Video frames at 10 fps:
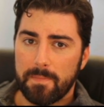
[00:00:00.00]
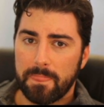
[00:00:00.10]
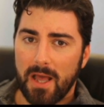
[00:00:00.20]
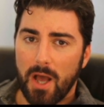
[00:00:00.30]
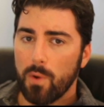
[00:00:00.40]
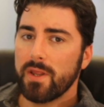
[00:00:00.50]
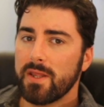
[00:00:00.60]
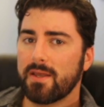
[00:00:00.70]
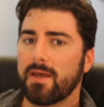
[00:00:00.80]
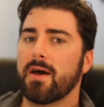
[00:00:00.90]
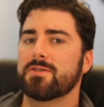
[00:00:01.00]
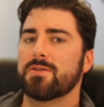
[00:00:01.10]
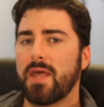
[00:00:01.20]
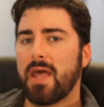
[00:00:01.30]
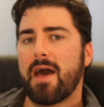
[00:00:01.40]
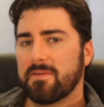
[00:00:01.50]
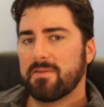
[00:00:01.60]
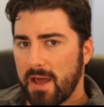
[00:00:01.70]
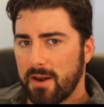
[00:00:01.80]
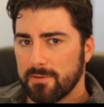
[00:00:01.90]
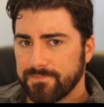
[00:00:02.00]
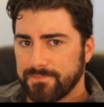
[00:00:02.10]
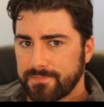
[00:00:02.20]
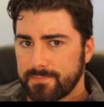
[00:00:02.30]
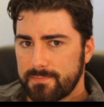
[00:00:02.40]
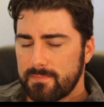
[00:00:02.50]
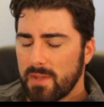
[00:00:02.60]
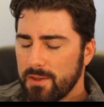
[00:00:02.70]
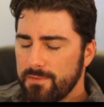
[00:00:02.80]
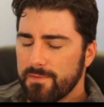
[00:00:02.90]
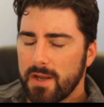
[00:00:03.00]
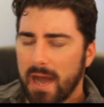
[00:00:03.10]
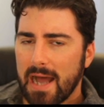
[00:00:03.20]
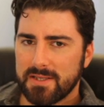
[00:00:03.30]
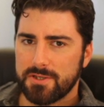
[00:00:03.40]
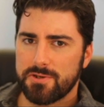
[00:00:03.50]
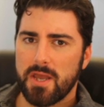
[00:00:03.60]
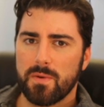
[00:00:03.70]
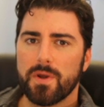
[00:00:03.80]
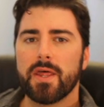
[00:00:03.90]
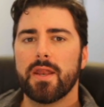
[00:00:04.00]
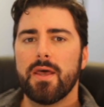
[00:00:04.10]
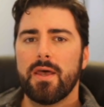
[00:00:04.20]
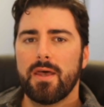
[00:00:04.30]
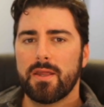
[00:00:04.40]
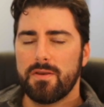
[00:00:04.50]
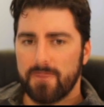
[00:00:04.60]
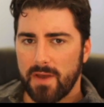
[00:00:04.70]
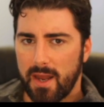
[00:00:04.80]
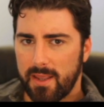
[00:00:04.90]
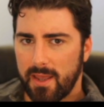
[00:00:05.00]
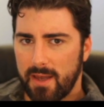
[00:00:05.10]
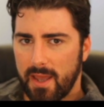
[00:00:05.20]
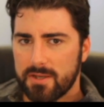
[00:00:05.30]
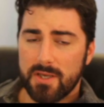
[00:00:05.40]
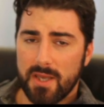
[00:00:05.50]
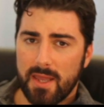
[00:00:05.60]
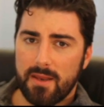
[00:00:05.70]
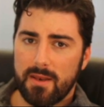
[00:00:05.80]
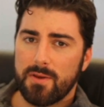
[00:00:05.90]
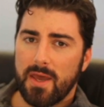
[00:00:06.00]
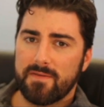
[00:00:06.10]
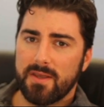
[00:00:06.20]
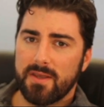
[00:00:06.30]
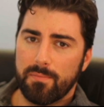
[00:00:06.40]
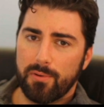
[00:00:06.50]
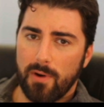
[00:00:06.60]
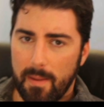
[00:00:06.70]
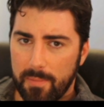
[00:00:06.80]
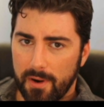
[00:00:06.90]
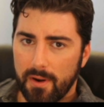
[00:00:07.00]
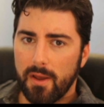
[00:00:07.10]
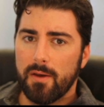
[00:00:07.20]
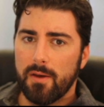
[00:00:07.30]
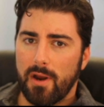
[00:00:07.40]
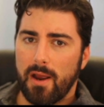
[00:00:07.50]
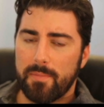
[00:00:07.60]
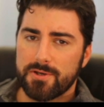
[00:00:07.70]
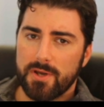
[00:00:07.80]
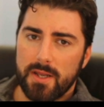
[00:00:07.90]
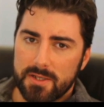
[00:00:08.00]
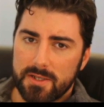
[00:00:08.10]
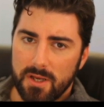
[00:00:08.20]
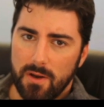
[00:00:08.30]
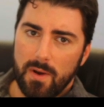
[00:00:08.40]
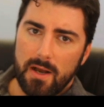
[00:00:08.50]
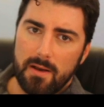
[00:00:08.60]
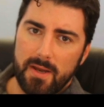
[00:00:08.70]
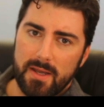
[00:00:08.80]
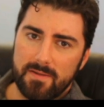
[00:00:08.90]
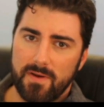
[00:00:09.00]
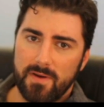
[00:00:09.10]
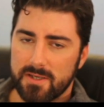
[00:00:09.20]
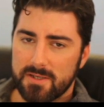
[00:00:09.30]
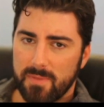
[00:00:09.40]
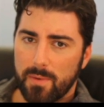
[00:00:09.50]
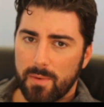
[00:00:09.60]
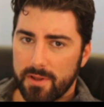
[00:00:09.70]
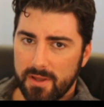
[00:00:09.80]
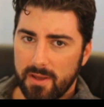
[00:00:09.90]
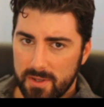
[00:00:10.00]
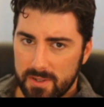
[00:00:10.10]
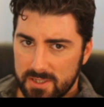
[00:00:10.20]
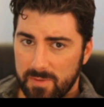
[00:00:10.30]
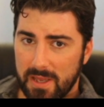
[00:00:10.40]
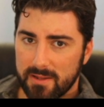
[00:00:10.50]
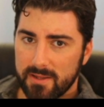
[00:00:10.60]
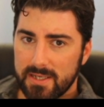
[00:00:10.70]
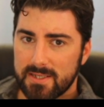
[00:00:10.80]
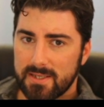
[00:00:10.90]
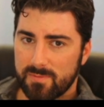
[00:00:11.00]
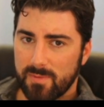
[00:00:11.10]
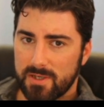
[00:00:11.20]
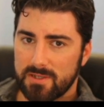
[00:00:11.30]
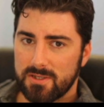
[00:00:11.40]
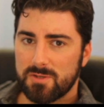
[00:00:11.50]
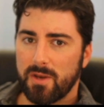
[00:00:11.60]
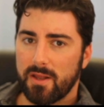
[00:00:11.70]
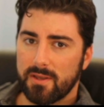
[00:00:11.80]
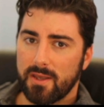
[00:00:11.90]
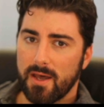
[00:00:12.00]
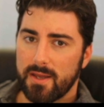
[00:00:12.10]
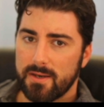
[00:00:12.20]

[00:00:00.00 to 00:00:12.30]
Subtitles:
owning the gun is only half the battle. You've got to train with it, and you've got to get educated, and you have to get proper training. So at the very least, my rule of thumb is spend at least as much as you spend on the gun